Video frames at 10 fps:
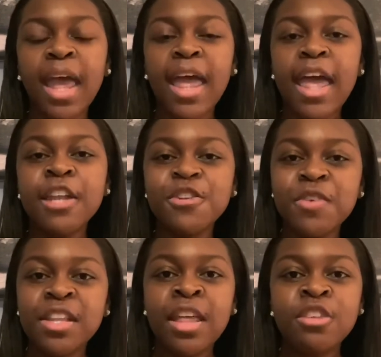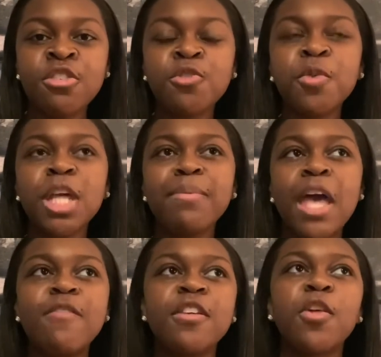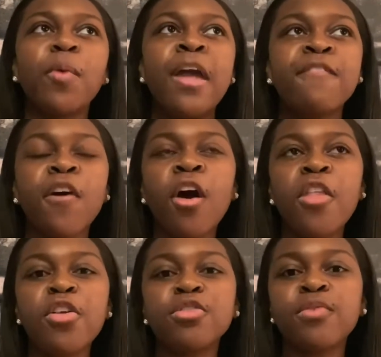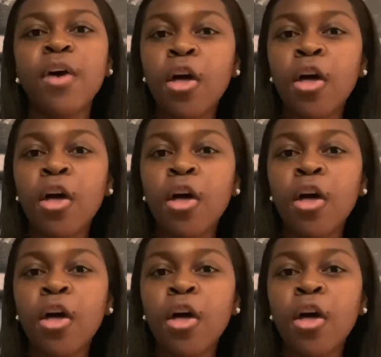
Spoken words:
In doing this, she's really paving the way for authors of